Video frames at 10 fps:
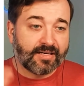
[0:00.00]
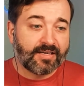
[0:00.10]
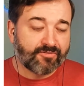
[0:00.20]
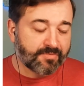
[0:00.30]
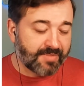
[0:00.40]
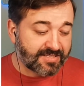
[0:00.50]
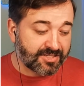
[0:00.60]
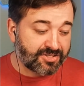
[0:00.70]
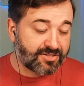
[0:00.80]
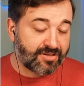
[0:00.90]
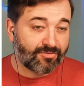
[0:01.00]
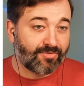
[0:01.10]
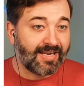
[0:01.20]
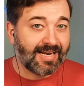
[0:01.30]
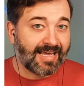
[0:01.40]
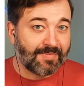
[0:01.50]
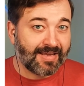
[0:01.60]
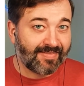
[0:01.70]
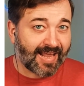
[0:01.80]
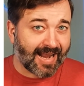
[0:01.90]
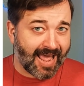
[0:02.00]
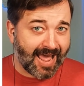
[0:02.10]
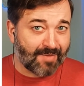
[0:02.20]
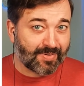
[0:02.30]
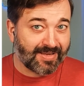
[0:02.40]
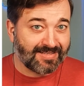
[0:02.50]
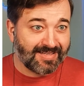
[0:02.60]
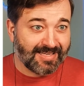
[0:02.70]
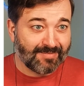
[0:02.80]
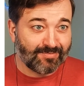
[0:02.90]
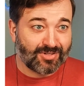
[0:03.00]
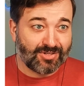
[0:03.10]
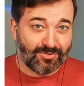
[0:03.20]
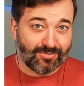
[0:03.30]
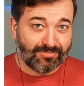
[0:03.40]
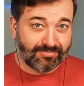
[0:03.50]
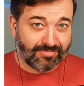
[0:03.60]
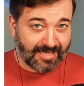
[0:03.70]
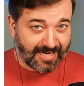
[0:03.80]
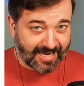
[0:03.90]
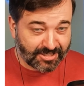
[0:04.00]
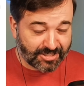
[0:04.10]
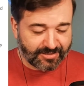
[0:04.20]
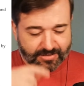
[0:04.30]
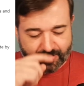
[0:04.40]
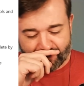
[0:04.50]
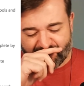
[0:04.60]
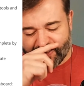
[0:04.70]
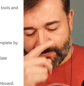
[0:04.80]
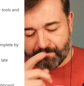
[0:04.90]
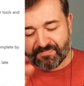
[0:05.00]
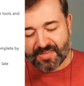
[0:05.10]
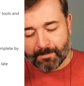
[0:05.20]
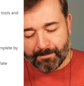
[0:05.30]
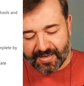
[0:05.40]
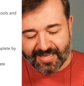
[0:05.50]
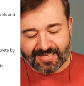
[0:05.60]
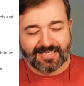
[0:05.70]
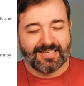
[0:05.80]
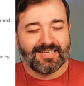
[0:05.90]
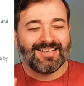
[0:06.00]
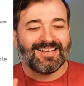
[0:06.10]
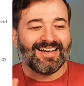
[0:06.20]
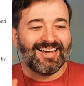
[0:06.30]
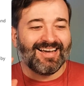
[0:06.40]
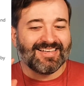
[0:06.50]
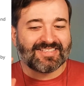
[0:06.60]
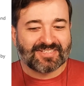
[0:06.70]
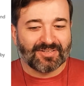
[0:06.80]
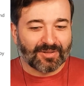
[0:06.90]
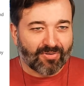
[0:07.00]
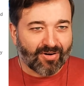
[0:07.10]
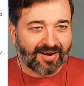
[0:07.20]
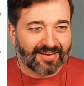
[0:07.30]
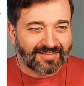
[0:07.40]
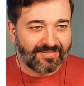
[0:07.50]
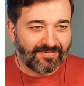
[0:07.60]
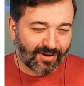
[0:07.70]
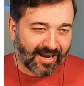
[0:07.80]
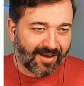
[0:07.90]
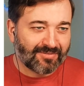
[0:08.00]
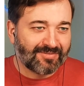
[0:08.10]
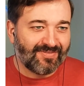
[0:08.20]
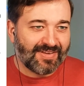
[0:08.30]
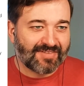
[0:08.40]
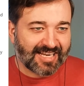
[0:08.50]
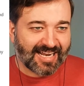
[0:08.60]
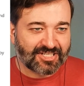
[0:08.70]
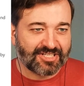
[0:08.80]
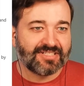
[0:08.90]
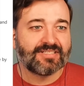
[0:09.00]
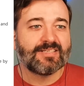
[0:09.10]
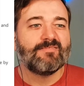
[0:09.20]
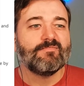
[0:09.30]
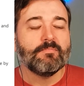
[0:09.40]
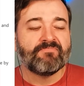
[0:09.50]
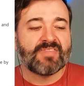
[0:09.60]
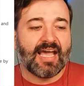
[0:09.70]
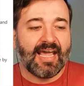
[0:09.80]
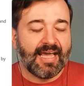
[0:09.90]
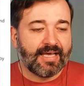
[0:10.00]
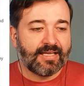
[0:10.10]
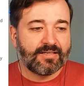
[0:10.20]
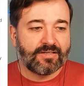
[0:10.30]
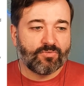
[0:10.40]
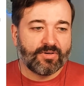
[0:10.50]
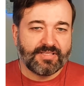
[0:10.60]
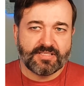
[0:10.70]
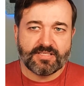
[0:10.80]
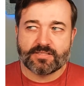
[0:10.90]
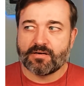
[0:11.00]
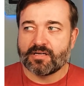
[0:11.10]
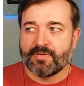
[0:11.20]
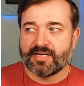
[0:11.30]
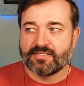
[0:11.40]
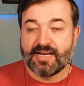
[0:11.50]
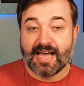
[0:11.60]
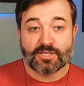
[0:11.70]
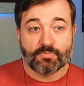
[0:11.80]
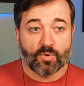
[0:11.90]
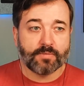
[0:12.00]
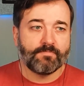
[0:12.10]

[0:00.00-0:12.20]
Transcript: cover a message, they're renaming that app in Teams to Connections, but it's still a product for now, Viva Connections. And what this is talking about is the dashboard.